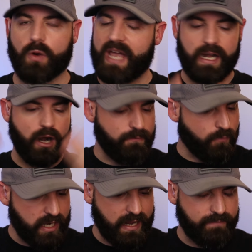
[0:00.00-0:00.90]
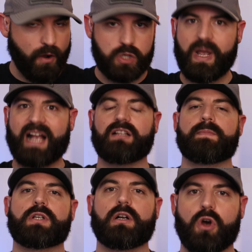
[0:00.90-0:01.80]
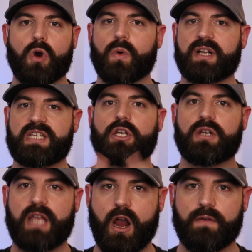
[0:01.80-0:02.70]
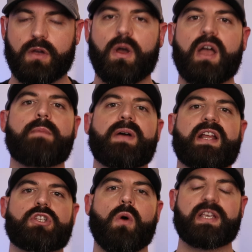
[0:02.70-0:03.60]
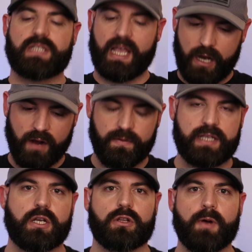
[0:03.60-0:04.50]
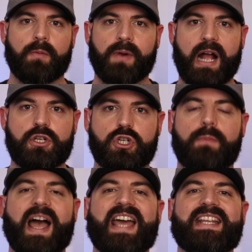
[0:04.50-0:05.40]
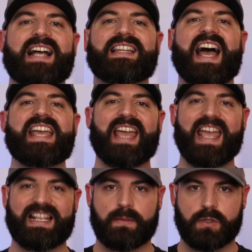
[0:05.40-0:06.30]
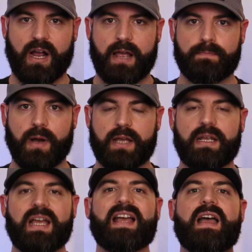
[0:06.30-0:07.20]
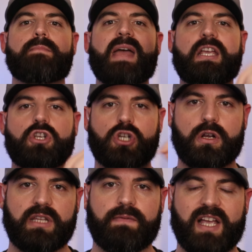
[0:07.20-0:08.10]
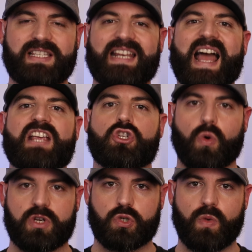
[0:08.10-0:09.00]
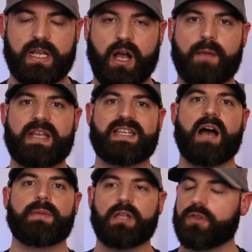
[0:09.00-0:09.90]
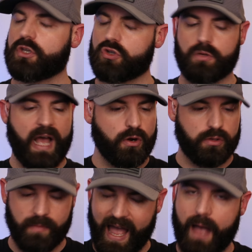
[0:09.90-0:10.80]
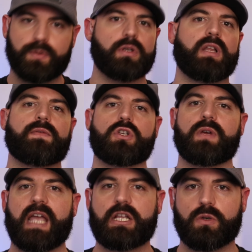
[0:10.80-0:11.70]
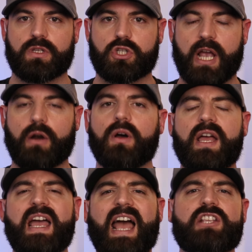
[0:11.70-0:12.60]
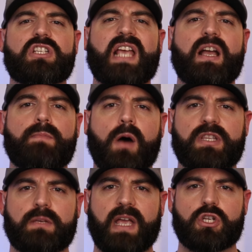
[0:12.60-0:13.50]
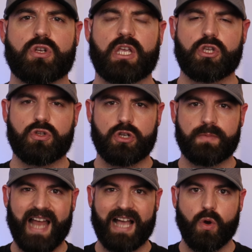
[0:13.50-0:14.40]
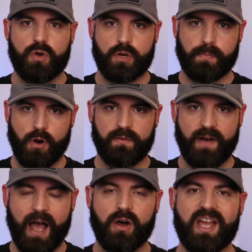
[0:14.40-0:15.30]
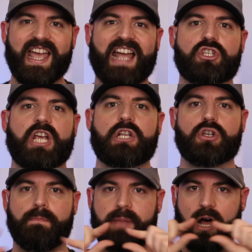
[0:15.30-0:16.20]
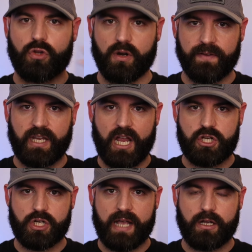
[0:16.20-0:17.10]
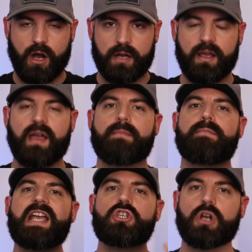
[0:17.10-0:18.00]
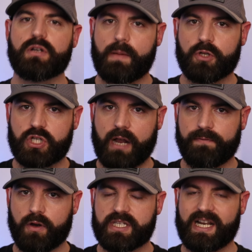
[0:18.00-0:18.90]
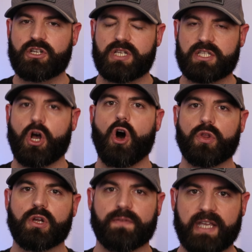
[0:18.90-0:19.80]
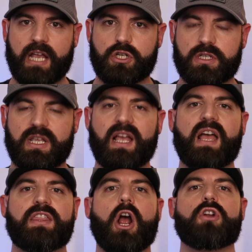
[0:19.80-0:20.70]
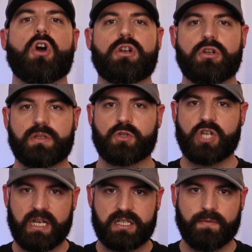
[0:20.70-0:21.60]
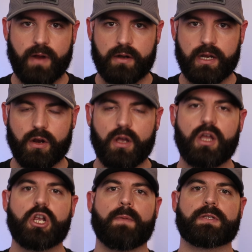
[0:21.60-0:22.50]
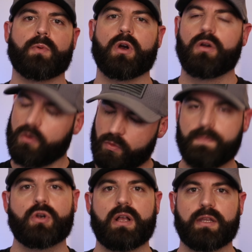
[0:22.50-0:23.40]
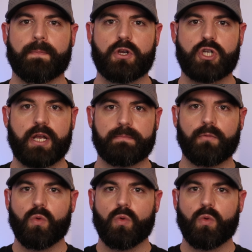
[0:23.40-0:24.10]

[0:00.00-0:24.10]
We got it all for you today, folks. We got clips galore. We're going to take good care of you. But as always, take care of us here on the Bald Brad Show by hitting that like and subscribe button, making sure you're leaving us a nice, short, sweet comment down below. The YouTube algorithm absolutely loves you engaging with the channel. And just take a moment to make sure that YouTube did not go in your profile and change your bell notification icon. Make sure and double check, folks. It actually says all notifications. They are known to do some shady stuff around here. Your help and support would be greatly appreciated.